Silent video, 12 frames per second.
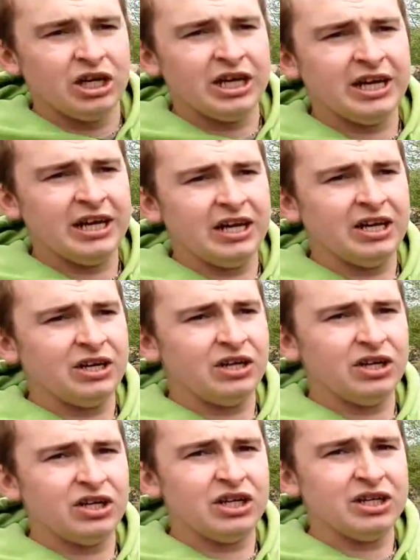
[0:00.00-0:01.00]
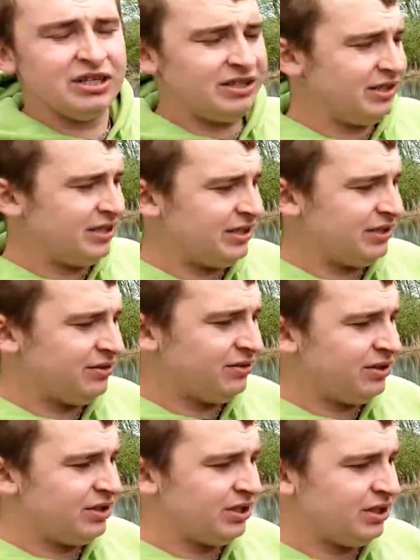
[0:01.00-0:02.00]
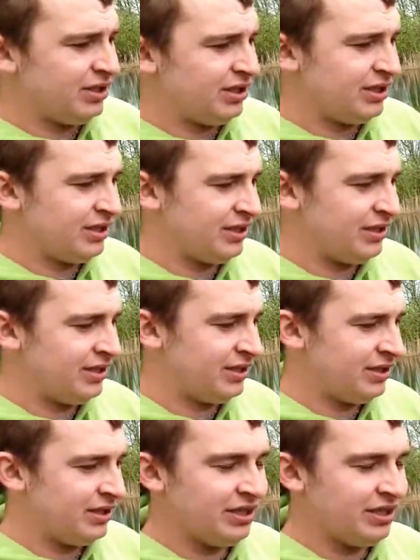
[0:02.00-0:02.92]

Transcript: Just quickly change subject, but where's the teabag pyramid?